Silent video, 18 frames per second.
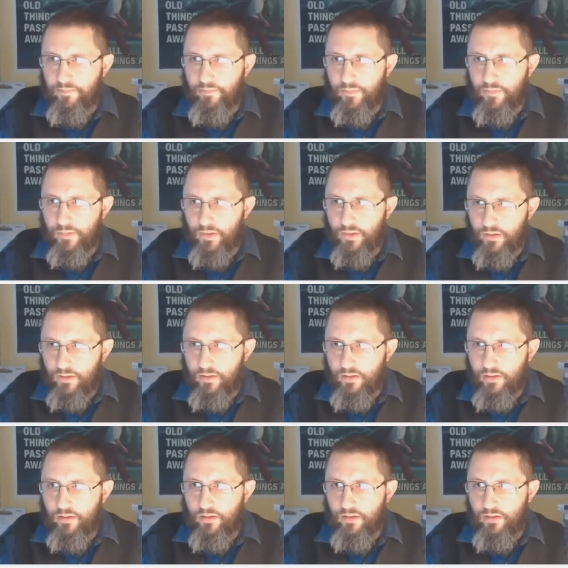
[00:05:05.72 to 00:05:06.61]

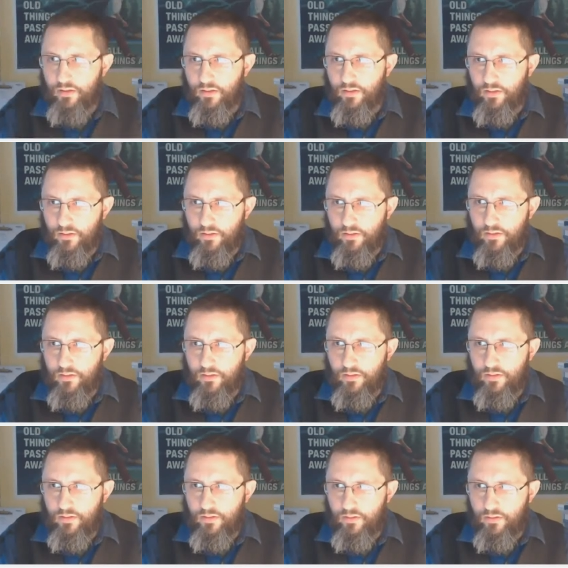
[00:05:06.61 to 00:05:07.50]

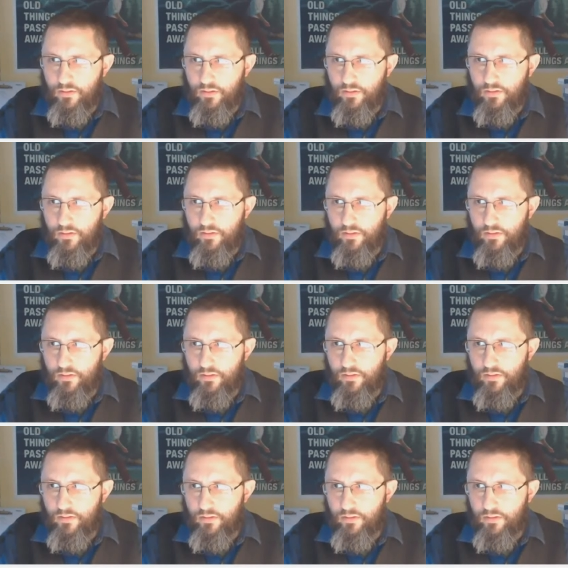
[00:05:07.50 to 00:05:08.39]

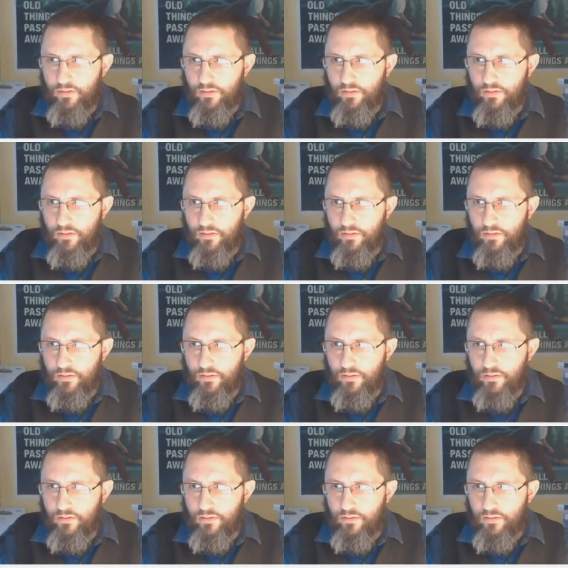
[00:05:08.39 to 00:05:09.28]

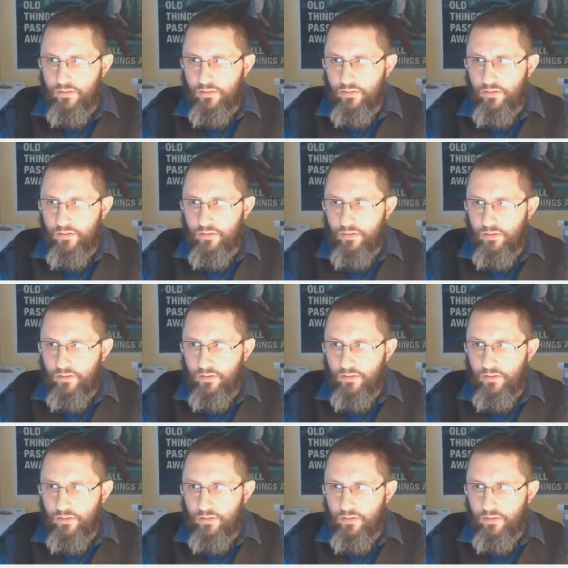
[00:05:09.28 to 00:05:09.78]
No one is speaking in this clip.